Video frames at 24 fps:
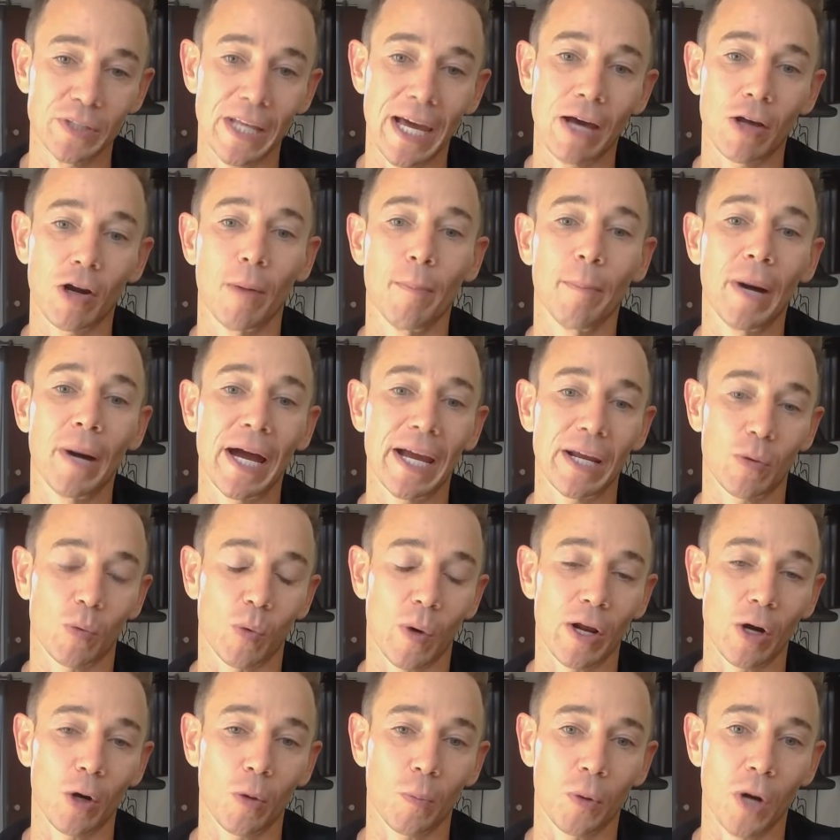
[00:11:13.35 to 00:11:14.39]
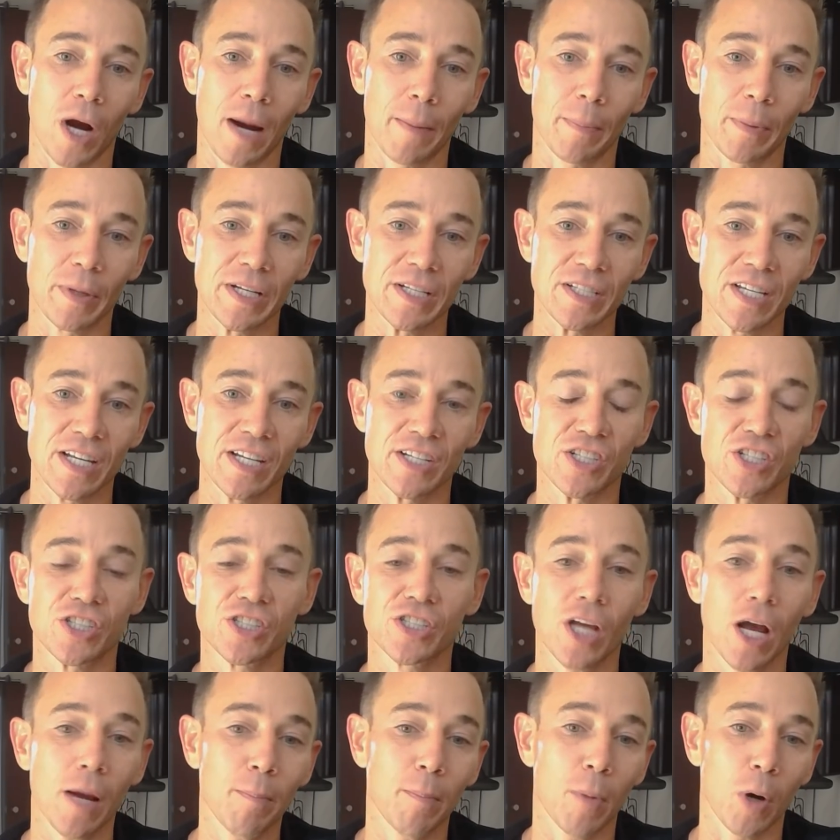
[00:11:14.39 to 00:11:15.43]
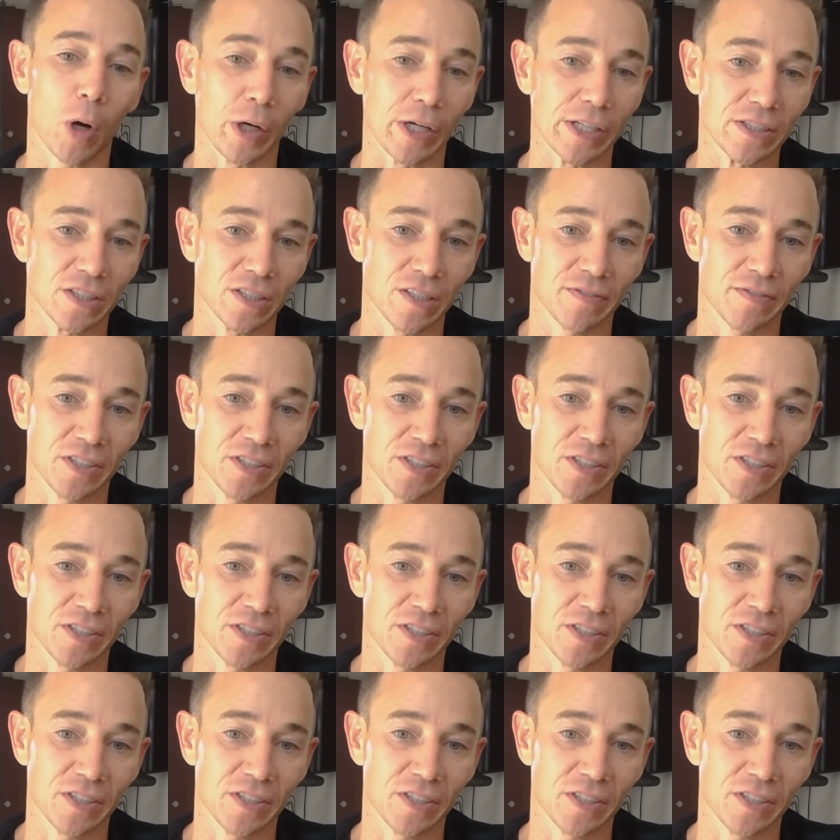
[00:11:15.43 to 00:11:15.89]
down on buying rental properties in submarkets